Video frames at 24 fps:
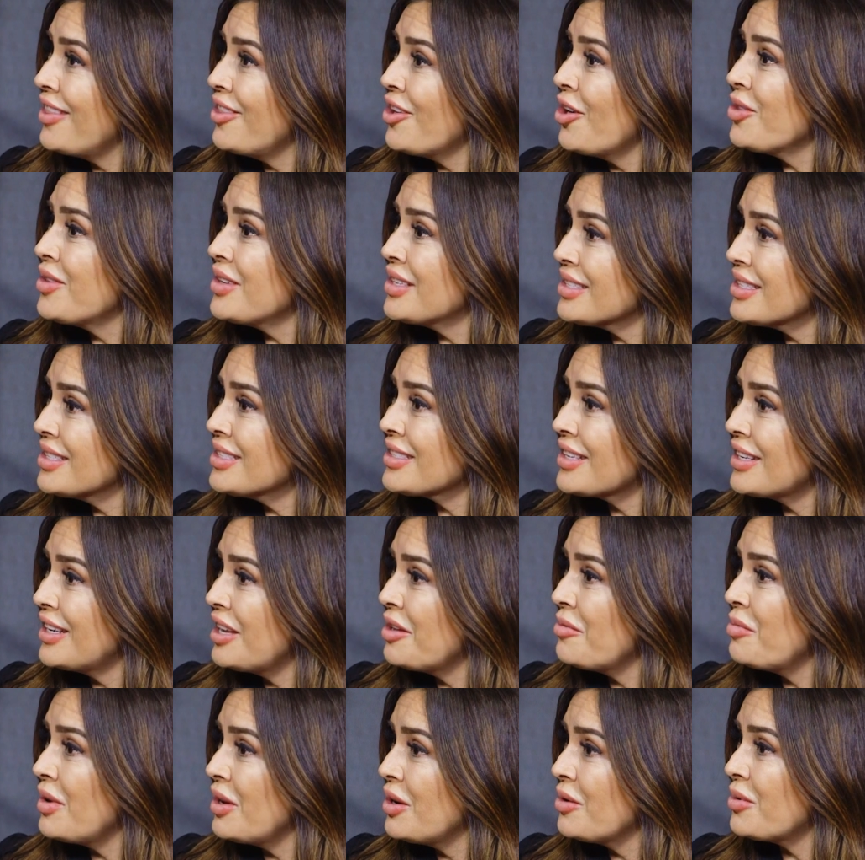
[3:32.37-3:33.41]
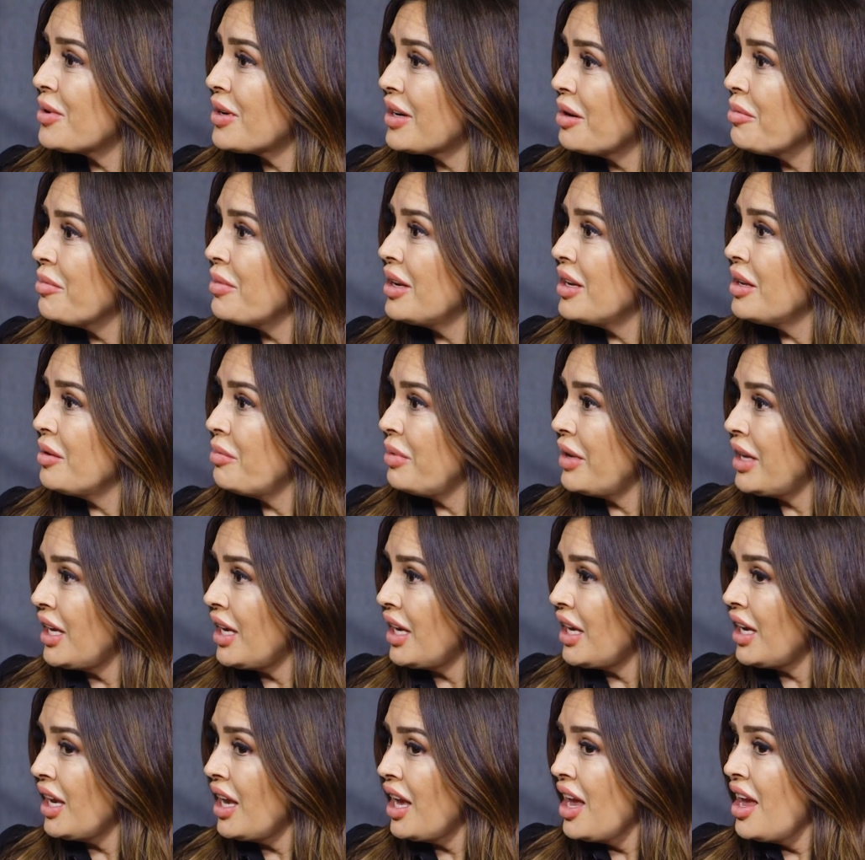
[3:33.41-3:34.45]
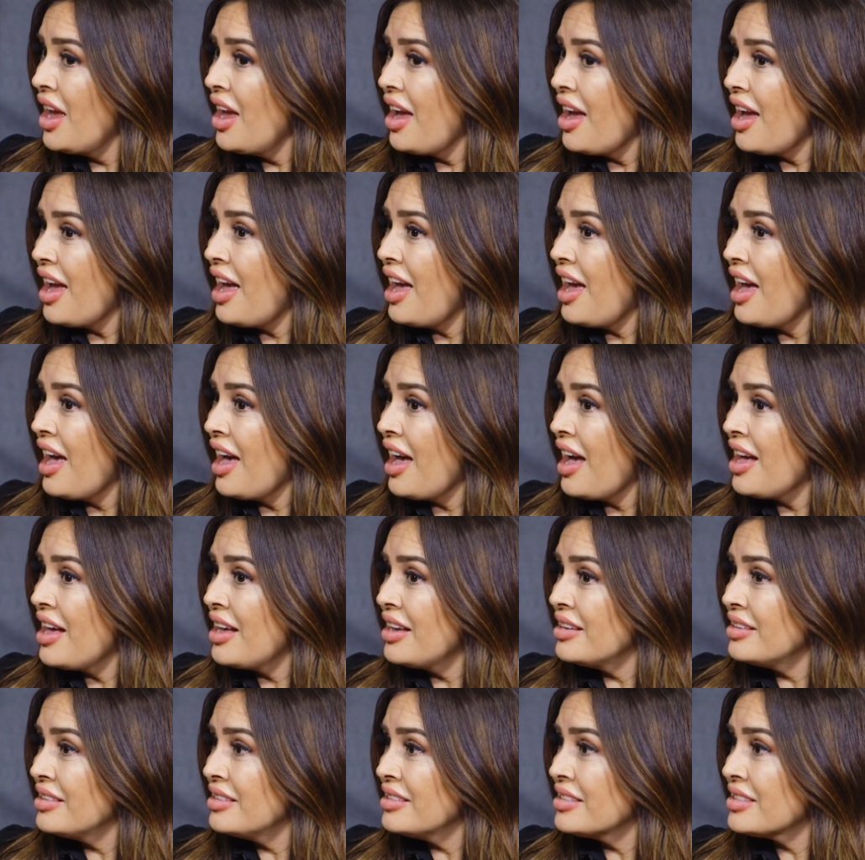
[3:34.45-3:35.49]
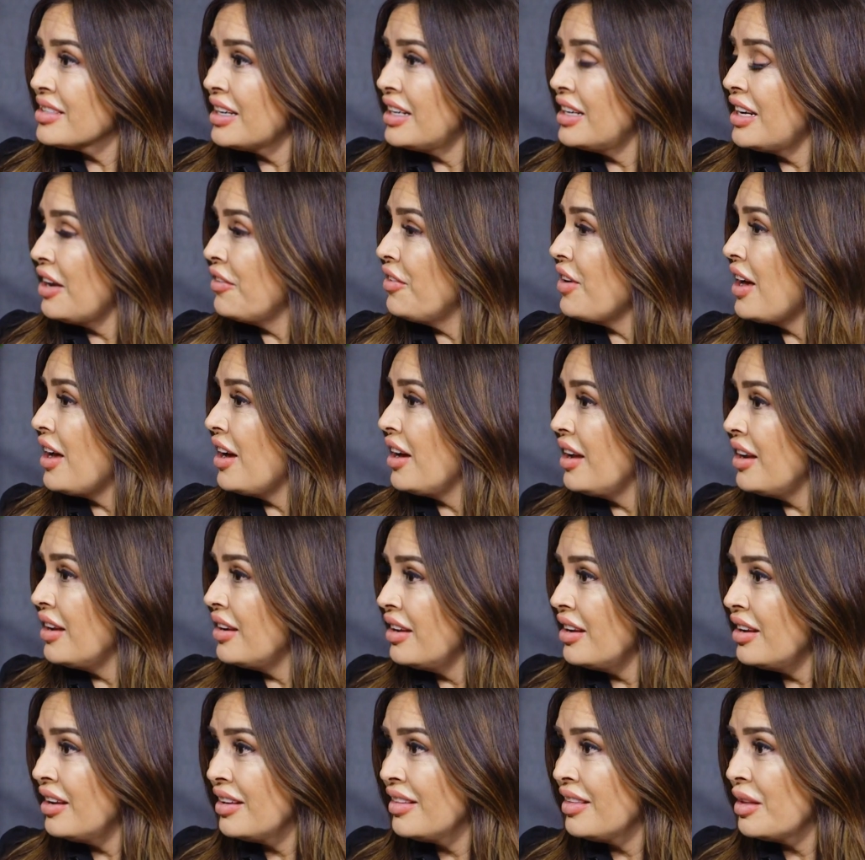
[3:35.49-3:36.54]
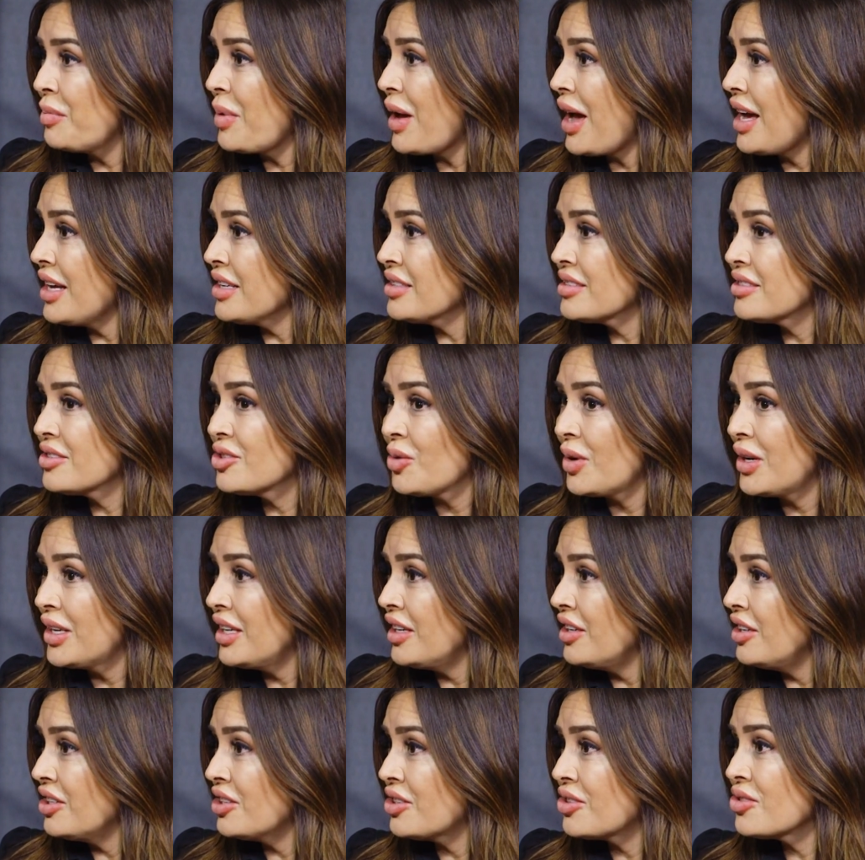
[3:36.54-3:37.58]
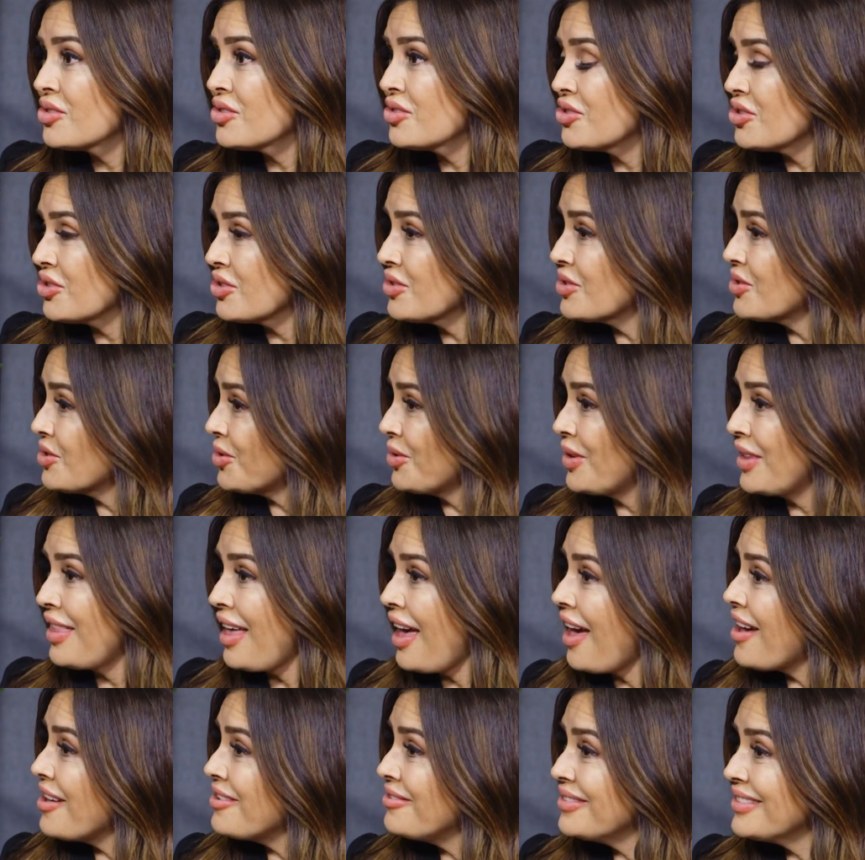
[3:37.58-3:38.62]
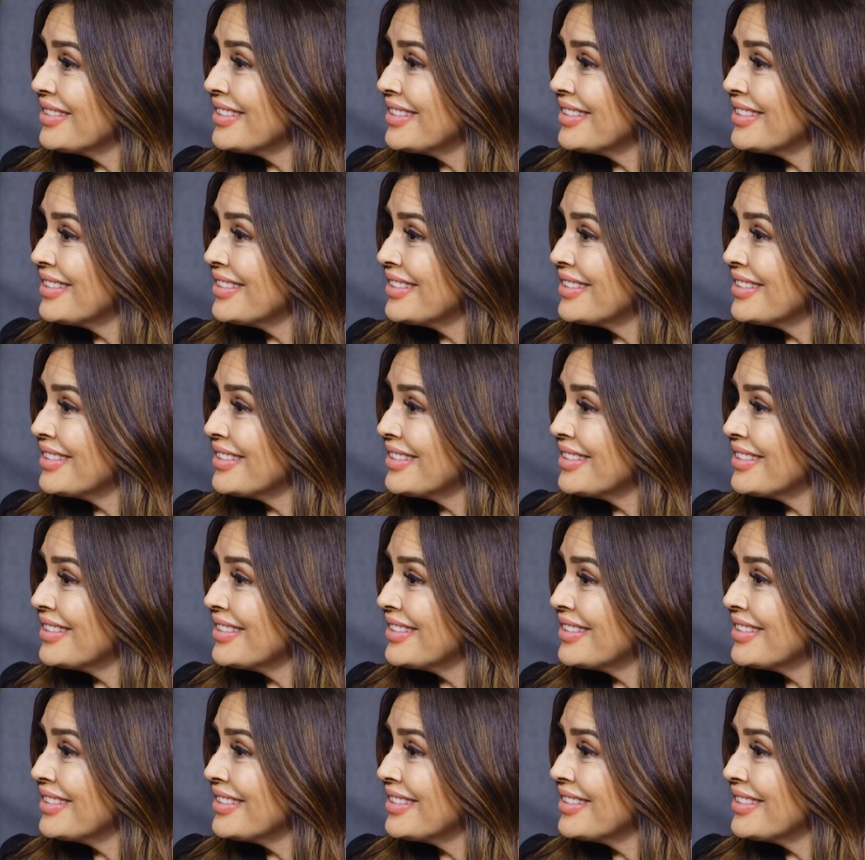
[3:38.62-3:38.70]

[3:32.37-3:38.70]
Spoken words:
No, this is going to be where I'm going to be. And I've had the past 20 years just doing that.